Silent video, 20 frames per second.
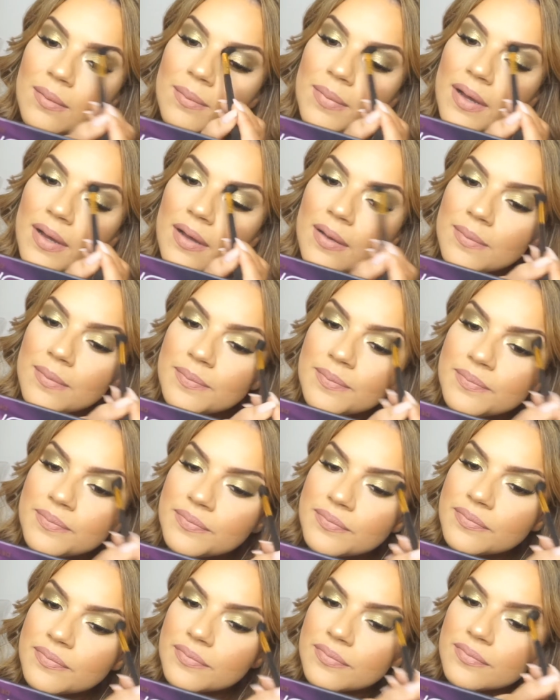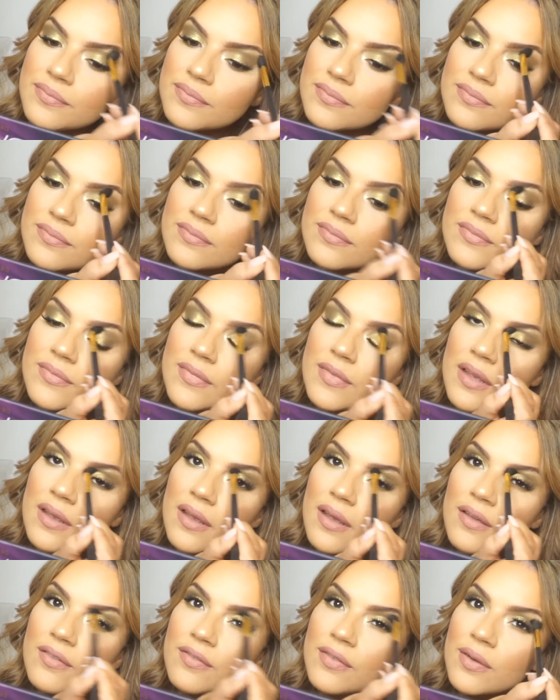But I
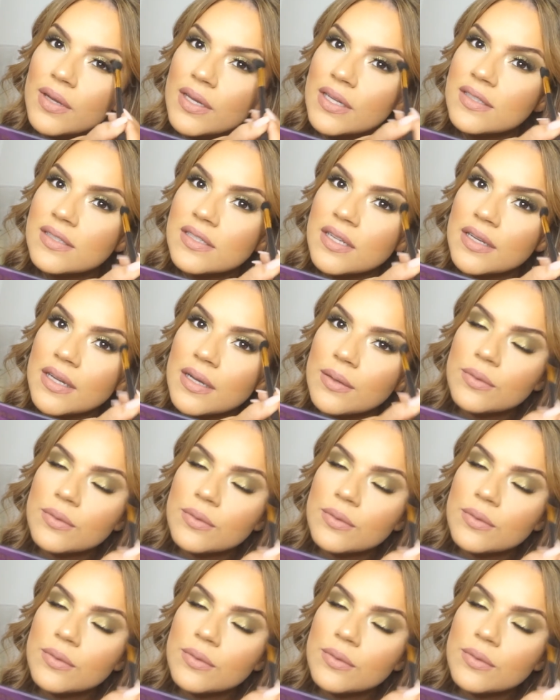feel like it's turned out